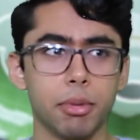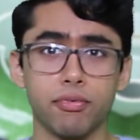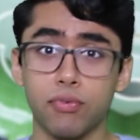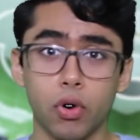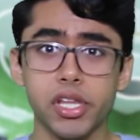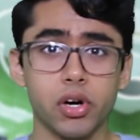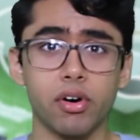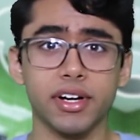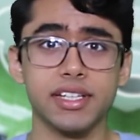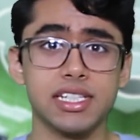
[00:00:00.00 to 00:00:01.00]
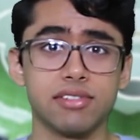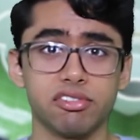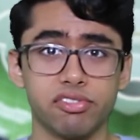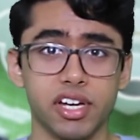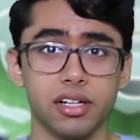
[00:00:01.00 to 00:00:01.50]
before their organs
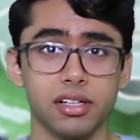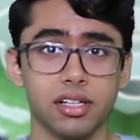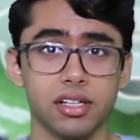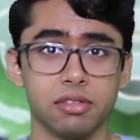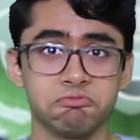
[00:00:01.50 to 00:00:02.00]
even fail.